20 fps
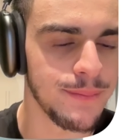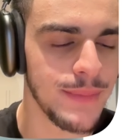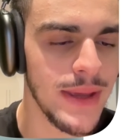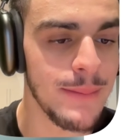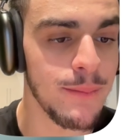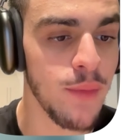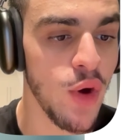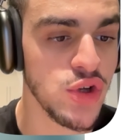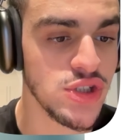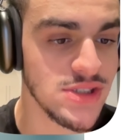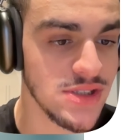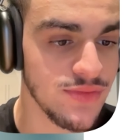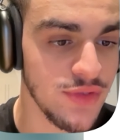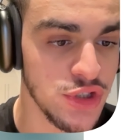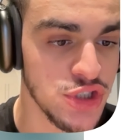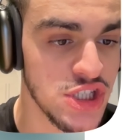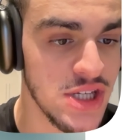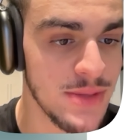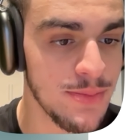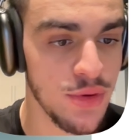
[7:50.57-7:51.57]
inboxes
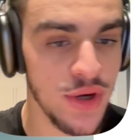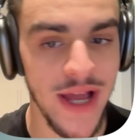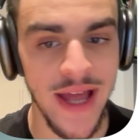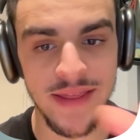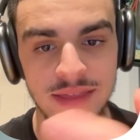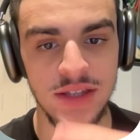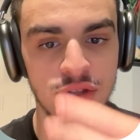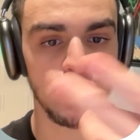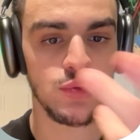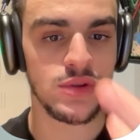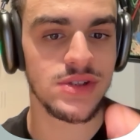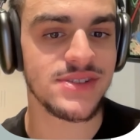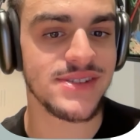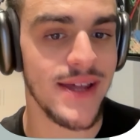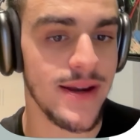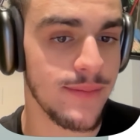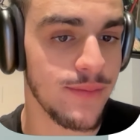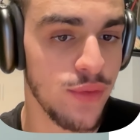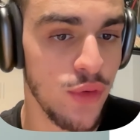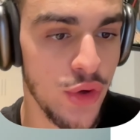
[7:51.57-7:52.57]
for cheaper, and they do the
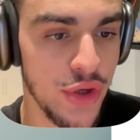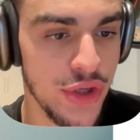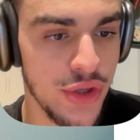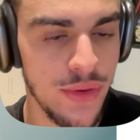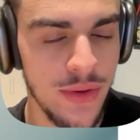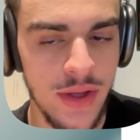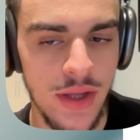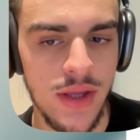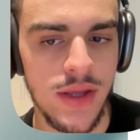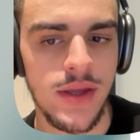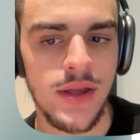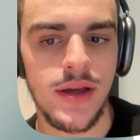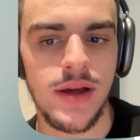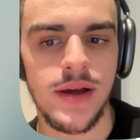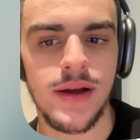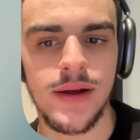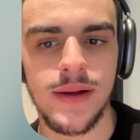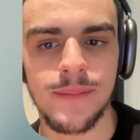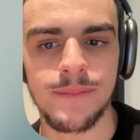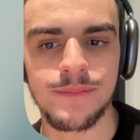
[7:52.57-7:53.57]
setup for you.
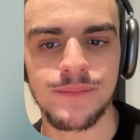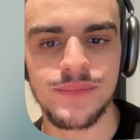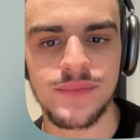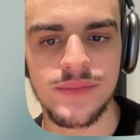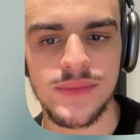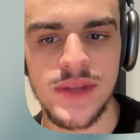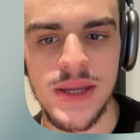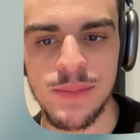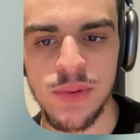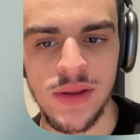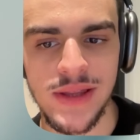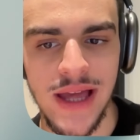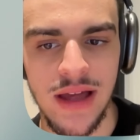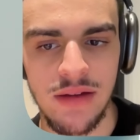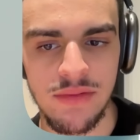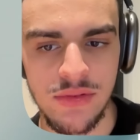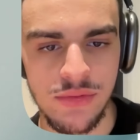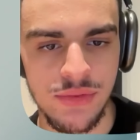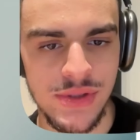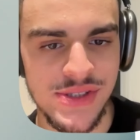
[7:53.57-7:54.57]
They probably
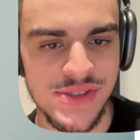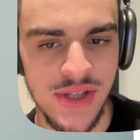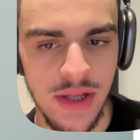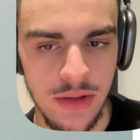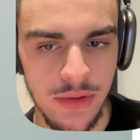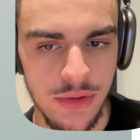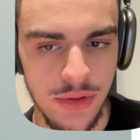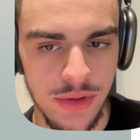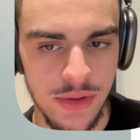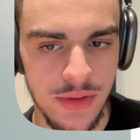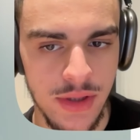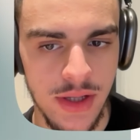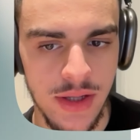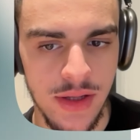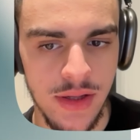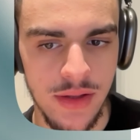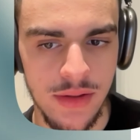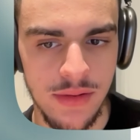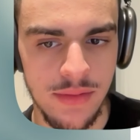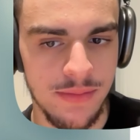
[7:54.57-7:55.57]
have a
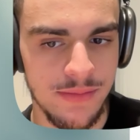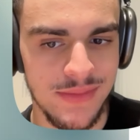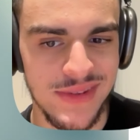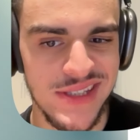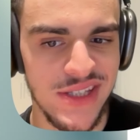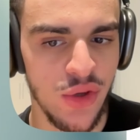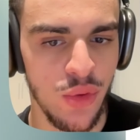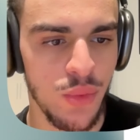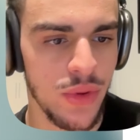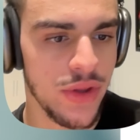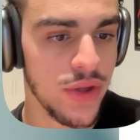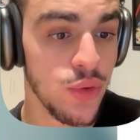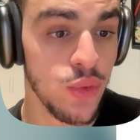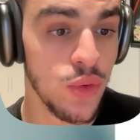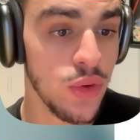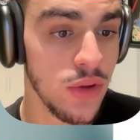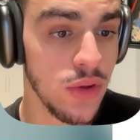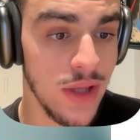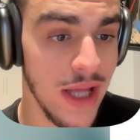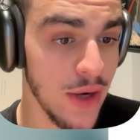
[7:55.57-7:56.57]
reseller deal with
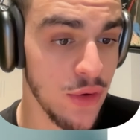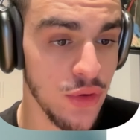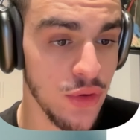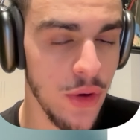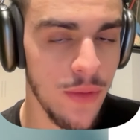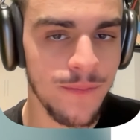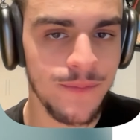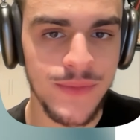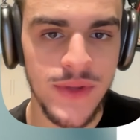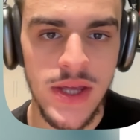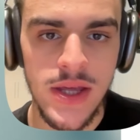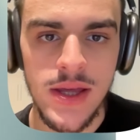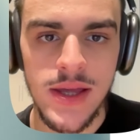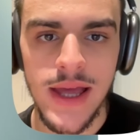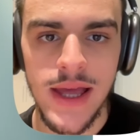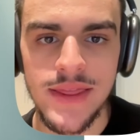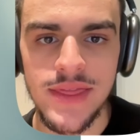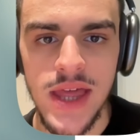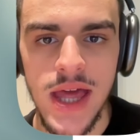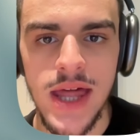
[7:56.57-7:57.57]
Google. I don't know.
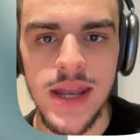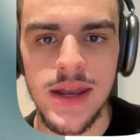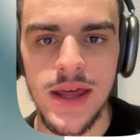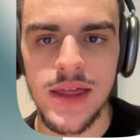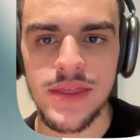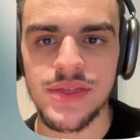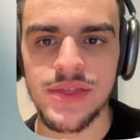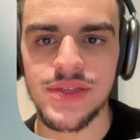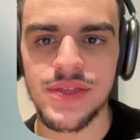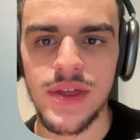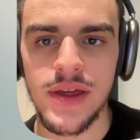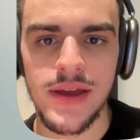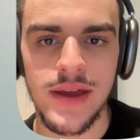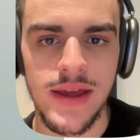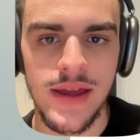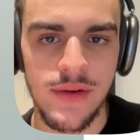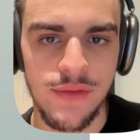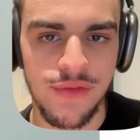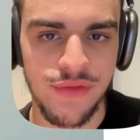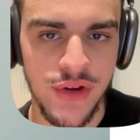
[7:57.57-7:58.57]
And
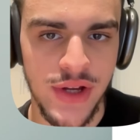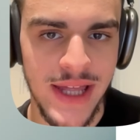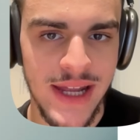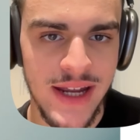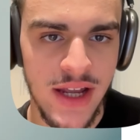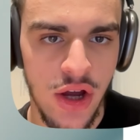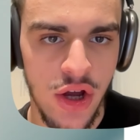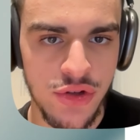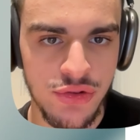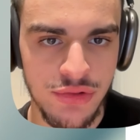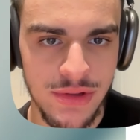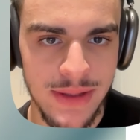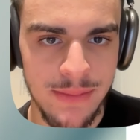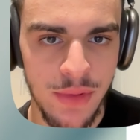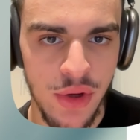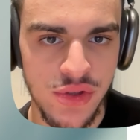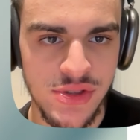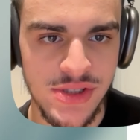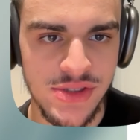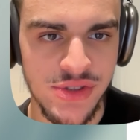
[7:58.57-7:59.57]
then for getting 100
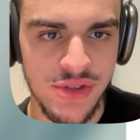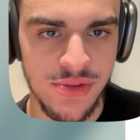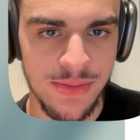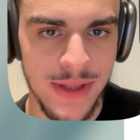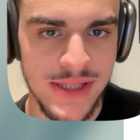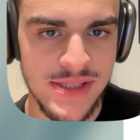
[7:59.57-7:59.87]
inboxes, you're